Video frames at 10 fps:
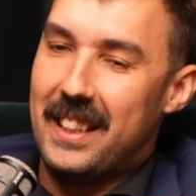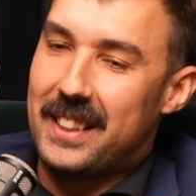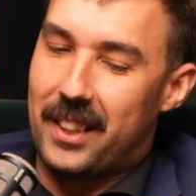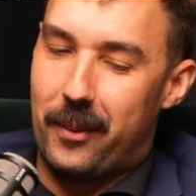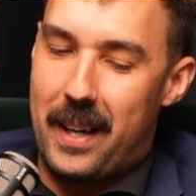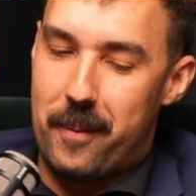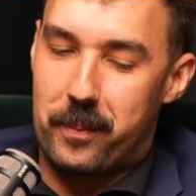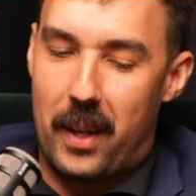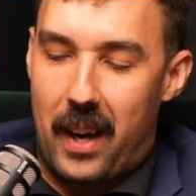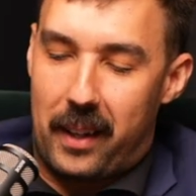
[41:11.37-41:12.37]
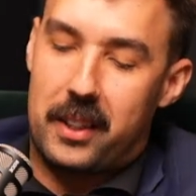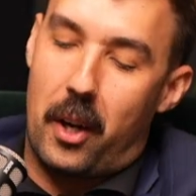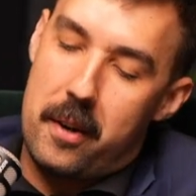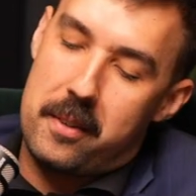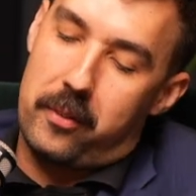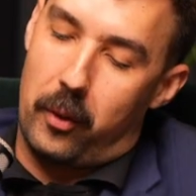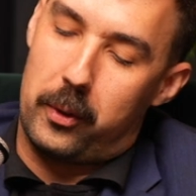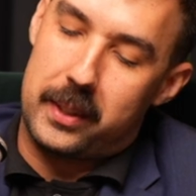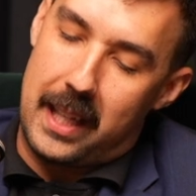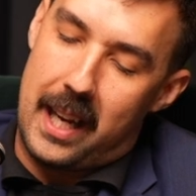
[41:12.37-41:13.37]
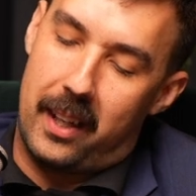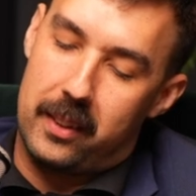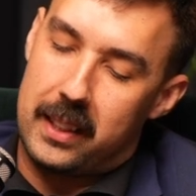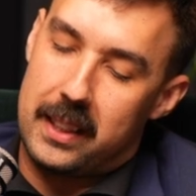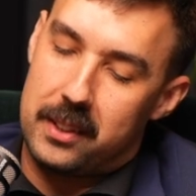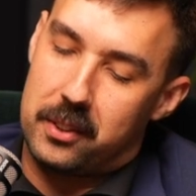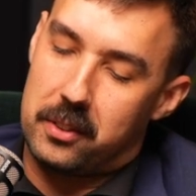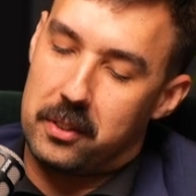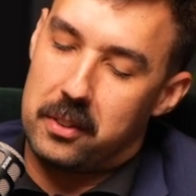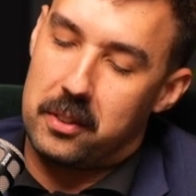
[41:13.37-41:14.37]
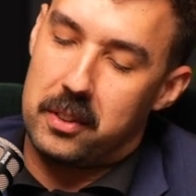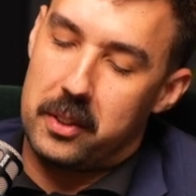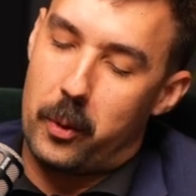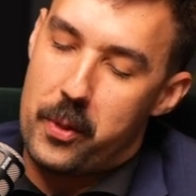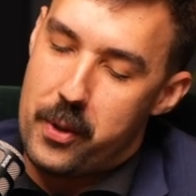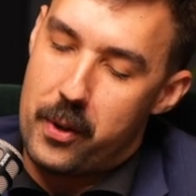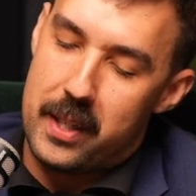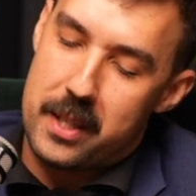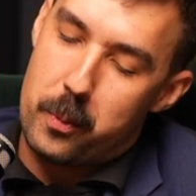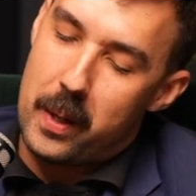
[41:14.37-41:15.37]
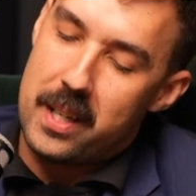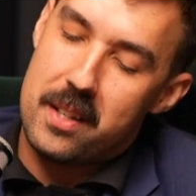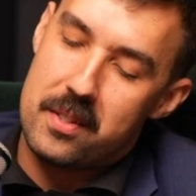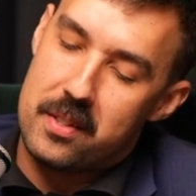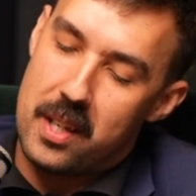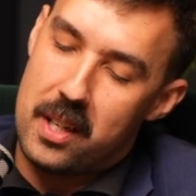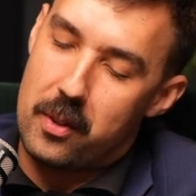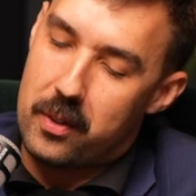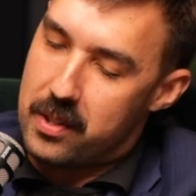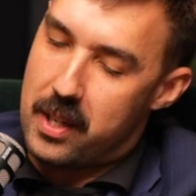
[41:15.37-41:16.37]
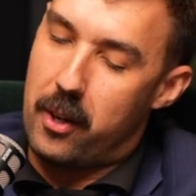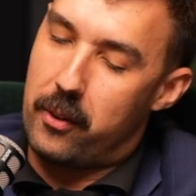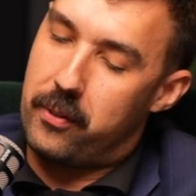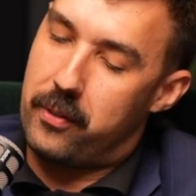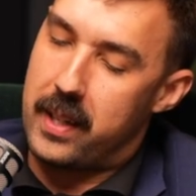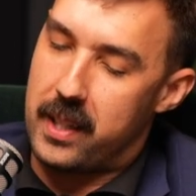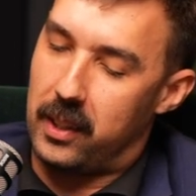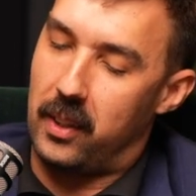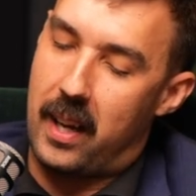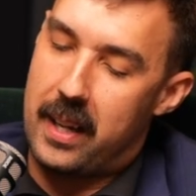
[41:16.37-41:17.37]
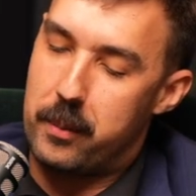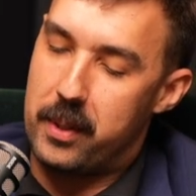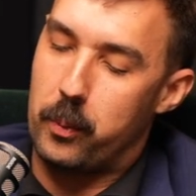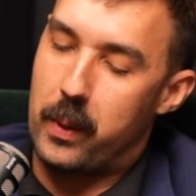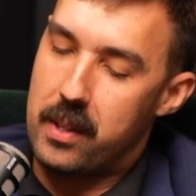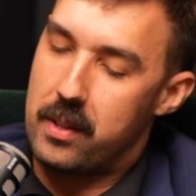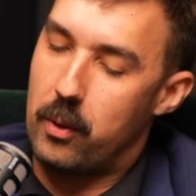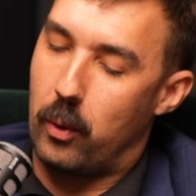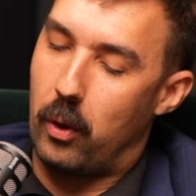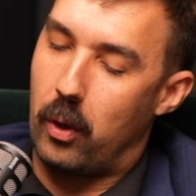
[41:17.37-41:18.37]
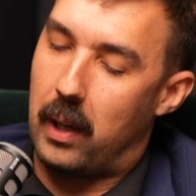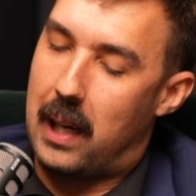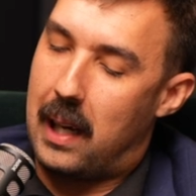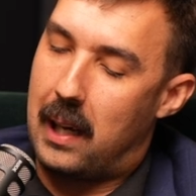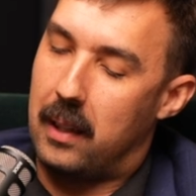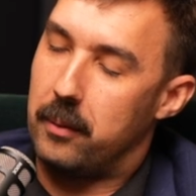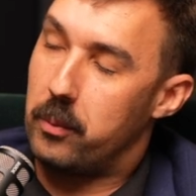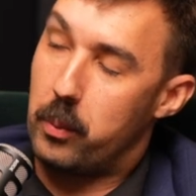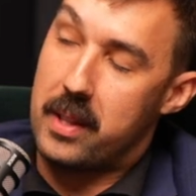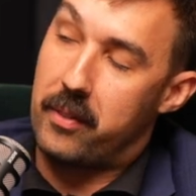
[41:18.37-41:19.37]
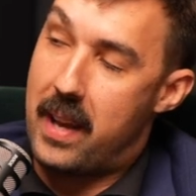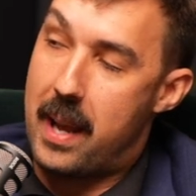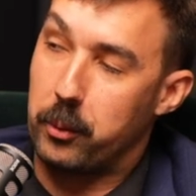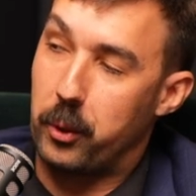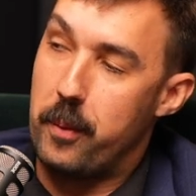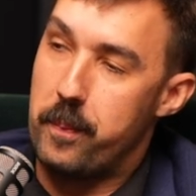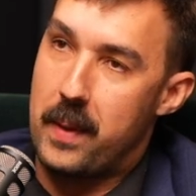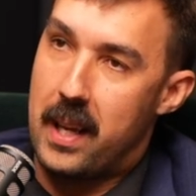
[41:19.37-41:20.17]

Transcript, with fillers: So, um, all right, going forward now into your 30s, where do you see yourself in alignment with your um, with the Pham group?